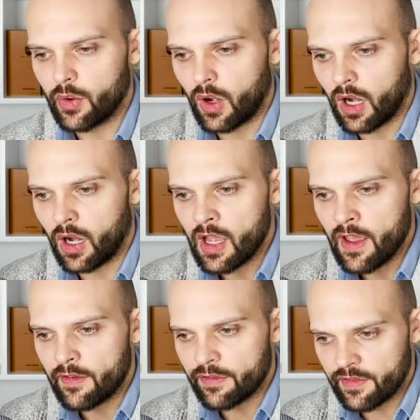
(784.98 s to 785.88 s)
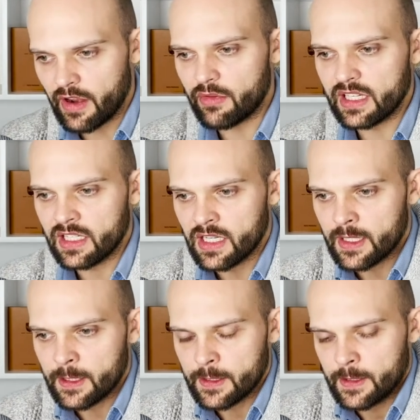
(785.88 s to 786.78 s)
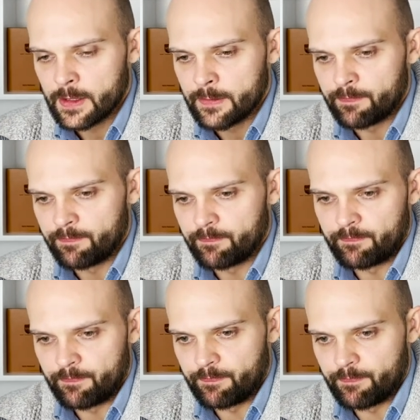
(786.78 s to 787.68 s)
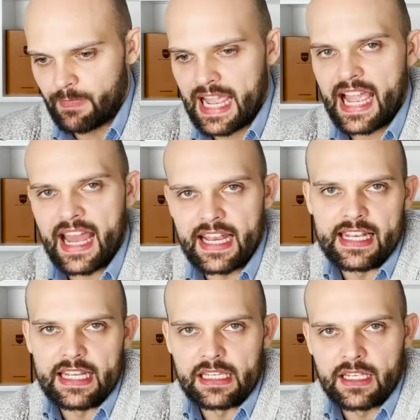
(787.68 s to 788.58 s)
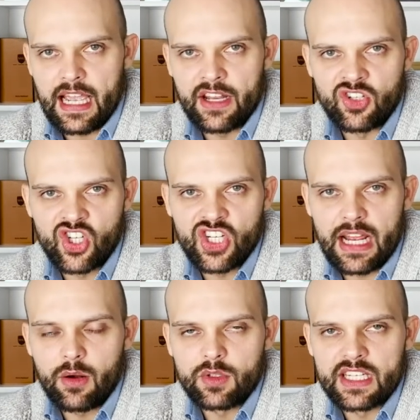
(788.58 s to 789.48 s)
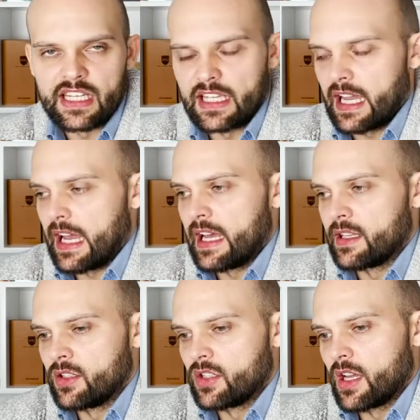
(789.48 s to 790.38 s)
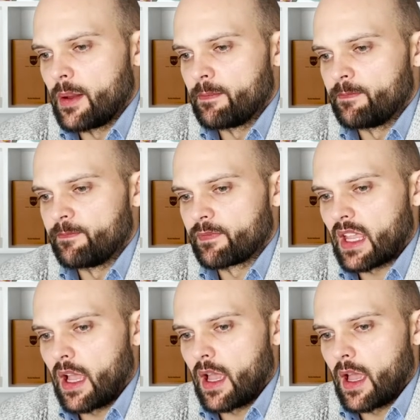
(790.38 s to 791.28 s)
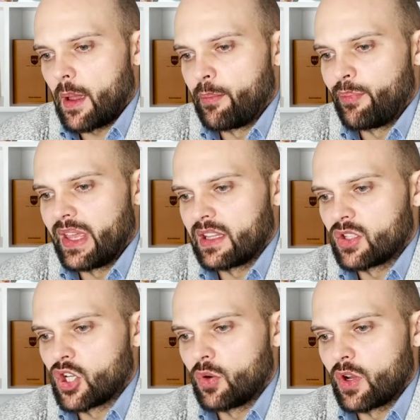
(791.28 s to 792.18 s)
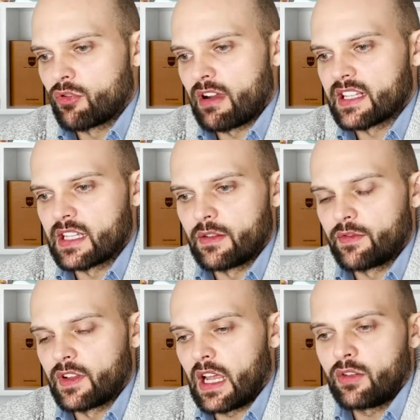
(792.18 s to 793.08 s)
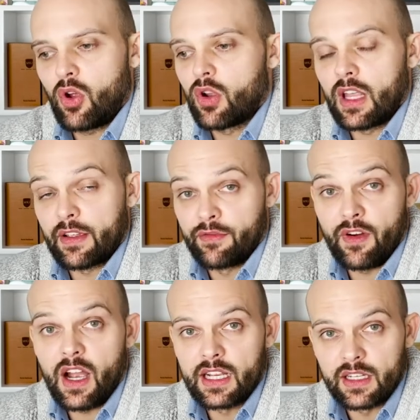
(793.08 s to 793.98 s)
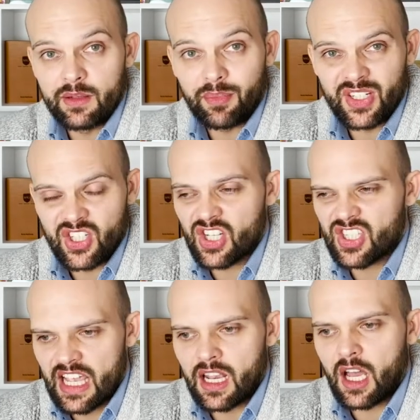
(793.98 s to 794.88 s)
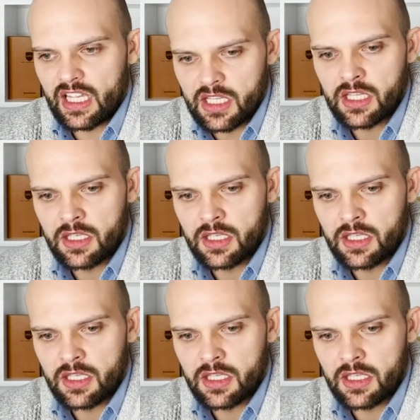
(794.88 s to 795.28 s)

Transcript: are very manly and shouty and a bit too aggressive, and not like violent, but just they're like